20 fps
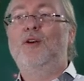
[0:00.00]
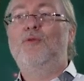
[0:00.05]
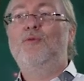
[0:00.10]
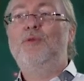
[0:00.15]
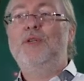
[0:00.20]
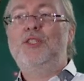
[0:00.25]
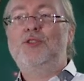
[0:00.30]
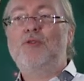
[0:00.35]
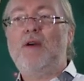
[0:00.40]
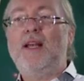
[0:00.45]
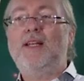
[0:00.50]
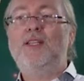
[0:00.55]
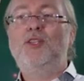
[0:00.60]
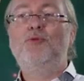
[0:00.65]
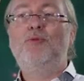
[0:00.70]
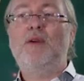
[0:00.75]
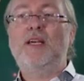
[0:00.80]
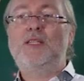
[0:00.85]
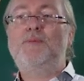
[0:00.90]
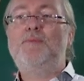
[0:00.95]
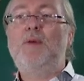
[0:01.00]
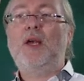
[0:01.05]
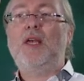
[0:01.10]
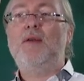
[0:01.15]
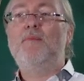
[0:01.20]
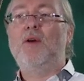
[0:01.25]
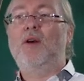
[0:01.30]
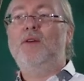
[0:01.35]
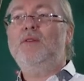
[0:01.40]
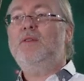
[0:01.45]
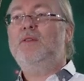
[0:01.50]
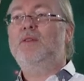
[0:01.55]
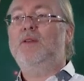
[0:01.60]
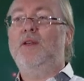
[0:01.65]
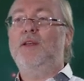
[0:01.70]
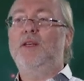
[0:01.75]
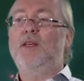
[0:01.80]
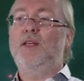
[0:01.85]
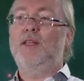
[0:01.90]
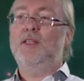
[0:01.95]
we tried to experiment
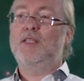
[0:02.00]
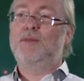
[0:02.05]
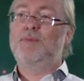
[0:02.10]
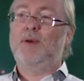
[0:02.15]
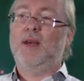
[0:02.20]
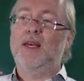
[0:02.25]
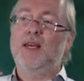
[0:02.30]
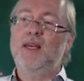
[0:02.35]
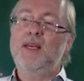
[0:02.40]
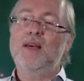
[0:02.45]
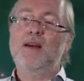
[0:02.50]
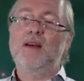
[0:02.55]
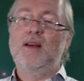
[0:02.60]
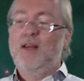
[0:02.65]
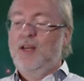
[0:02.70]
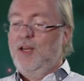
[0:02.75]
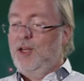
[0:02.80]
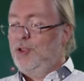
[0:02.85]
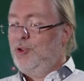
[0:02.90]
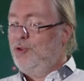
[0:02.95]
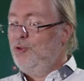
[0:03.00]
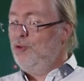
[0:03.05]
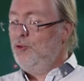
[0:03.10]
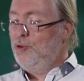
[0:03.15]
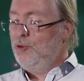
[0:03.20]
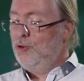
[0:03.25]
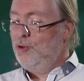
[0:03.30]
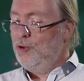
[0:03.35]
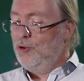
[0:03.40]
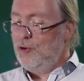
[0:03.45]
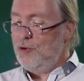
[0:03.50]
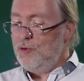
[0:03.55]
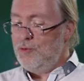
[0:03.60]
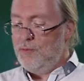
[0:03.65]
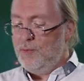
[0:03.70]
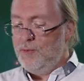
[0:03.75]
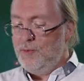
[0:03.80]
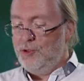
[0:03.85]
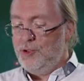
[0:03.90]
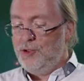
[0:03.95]
in Spring to
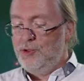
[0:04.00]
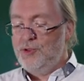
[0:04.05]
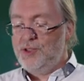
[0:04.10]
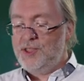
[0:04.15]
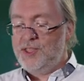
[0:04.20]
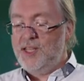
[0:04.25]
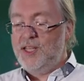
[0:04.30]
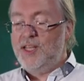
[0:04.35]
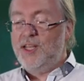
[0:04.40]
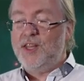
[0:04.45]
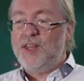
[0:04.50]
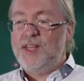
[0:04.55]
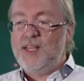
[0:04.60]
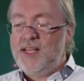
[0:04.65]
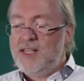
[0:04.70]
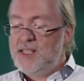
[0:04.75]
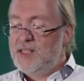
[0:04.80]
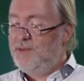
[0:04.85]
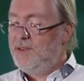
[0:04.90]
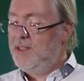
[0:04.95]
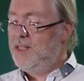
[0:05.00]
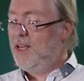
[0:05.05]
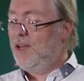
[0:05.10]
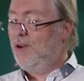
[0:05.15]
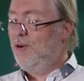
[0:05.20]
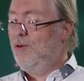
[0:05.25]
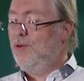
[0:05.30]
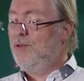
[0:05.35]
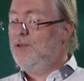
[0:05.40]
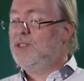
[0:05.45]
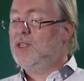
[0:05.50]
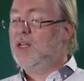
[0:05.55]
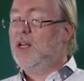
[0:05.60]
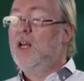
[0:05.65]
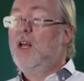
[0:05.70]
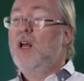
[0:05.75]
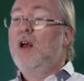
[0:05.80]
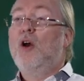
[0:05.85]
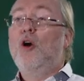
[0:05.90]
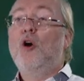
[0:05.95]
do using these videos
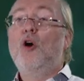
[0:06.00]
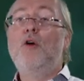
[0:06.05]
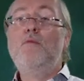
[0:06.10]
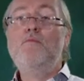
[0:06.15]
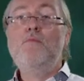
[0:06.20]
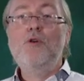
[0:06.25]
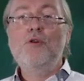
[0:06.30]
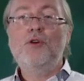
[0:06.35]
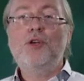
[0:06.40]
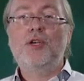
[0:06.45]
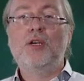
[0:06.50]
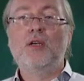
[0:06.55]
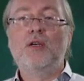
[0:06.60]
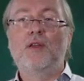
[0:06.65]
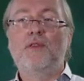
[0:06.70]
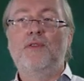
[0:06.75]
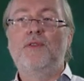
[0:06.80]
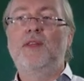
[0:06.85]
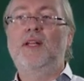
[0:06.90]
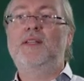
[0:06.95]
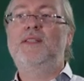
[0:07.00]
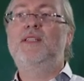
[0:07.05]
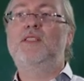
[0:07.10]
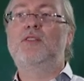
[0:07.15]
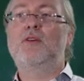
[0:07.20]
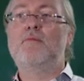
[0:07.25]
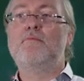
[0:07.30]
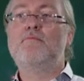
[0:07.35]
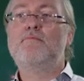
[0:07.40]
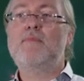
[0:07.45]
a MOOC that is a